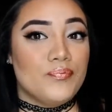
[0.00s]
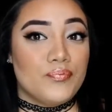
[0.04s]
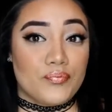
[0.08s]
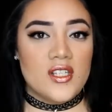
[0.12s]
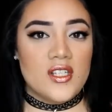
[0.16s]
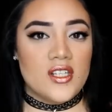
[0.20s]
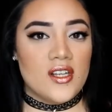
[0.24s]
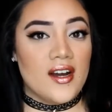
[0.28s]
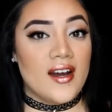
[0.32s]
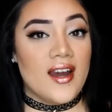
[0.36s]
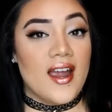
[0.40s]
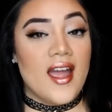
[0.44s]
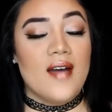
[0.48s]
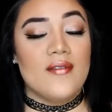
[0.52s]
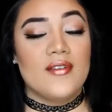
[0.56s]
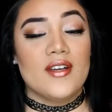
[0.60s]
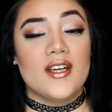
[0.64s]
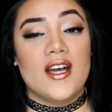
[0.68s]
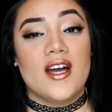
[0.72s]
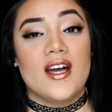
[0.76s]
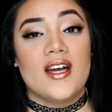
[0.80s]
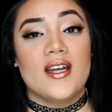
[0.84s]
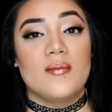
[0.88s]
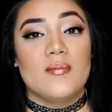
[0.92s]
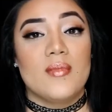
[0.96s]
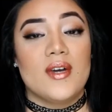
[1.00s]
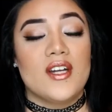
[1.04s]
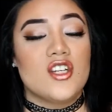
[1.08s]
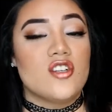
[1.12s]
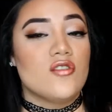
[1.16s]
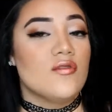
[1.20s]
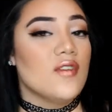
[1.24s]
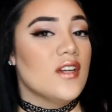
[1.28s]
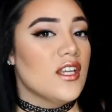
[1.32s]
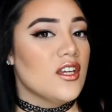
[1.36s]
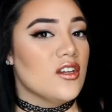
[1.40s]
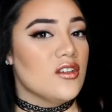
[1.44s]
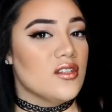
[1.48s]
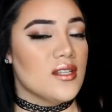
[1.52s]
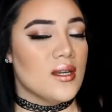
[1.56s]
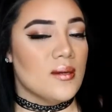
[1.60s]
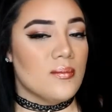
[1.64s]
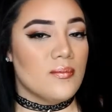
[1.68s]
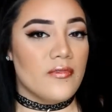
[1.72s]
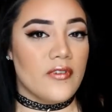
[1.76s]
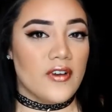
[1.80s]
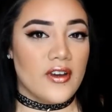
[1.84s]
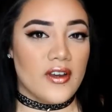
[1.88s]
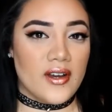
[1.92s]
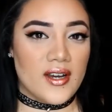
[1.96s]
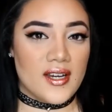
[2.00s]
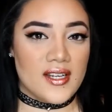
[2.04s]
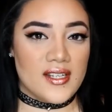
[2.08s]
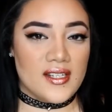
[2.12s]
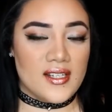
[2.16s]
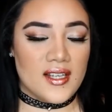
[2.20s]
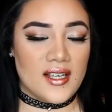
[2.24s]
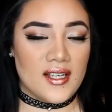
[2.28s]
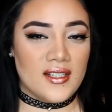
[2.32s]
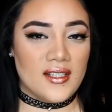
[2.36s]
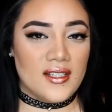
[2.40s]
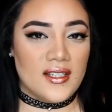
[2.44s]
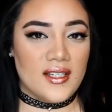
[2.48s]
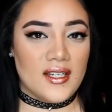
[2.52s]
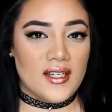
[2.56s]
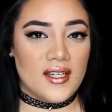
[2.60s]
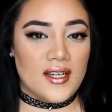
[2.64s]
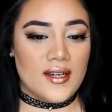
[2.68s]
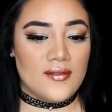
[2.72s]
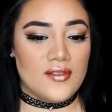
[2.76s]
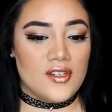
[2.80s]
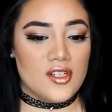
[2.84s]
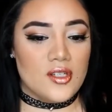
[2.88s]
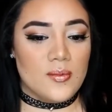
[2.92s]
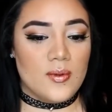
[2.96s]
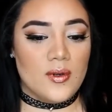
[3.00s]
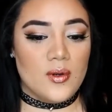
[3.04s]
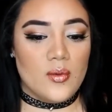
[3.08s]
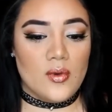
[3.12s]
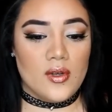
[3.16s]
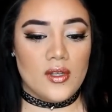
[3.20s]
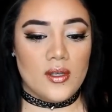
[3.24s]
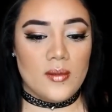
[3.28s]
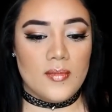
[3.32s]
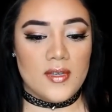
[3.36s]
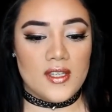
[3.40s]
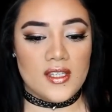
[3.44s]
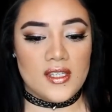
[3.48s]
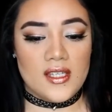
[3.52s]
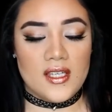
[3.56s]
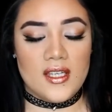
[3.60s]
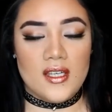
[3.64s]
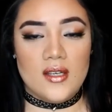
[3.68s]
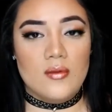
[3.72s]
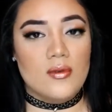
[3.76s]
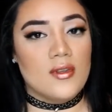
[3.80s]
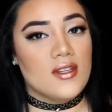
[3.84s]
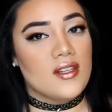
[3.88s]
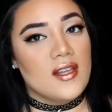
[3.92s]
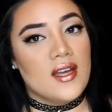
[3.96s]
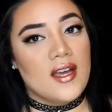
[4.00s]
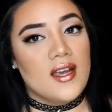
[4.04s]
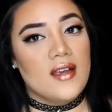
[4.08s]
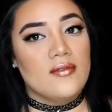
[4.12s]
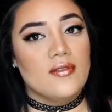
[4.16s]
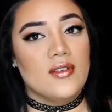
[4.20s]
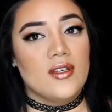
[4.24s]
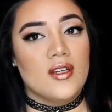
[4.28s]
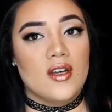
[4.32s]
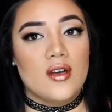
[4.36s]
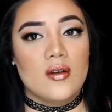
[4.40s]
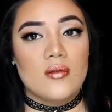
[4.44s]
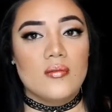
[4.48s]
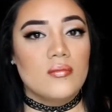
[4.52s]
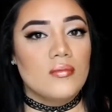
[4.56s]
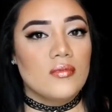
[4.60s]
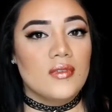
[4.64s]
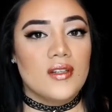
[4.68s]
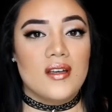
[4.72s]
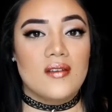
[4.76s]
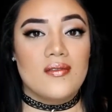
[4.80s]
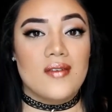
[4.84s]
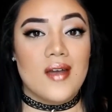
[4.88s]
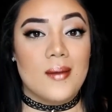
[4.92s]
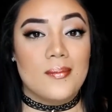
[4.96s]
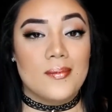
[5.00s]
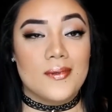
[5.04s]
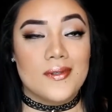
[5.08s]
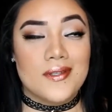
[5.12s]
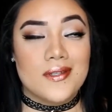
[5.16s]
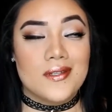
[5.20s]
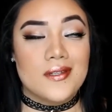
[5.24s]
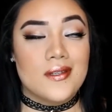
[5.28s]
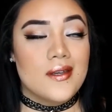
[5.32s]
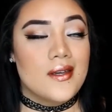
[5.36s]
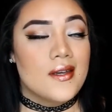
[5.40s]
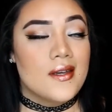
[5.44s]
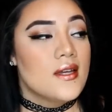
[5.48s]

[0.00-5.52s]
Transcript: Sorry I haven't gotten much videos up for you guys lately. I've just been really busy with life, you know, life happens.